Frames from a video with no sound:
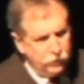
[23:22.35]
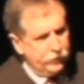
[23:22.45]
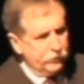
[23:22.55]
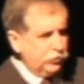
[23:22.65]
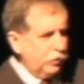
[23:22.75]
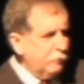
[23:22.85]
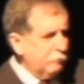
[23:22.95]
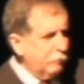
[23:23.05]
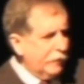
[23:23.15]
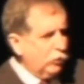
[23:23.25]
Yes, some
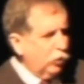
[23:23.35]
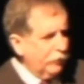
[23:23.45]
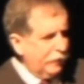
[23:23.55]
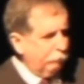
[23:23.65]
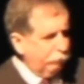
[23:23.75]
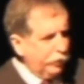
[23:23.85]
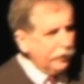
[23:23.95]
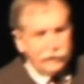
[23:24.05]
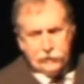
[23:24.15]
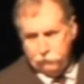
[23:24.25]
people might call that a
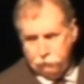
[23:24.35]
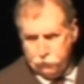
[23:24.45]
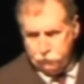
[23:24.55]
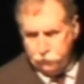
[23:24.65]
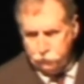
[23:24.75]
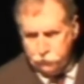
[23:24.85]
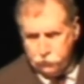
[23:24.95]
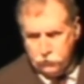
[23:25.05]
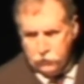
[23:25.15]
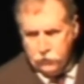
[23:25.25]
plan for the future.